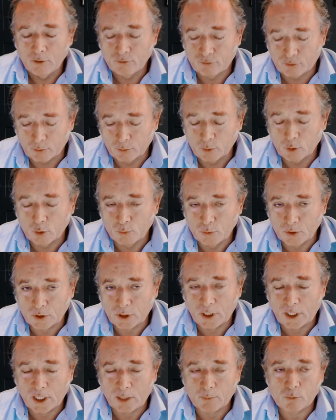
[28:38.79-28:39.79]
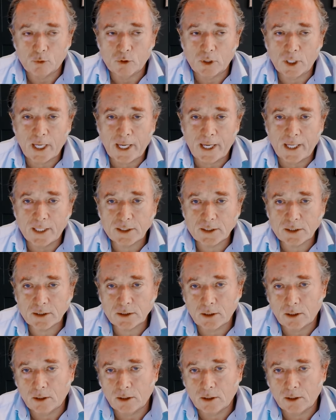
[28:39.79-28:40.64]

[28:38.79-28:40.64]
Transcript: from whom you can get more gas.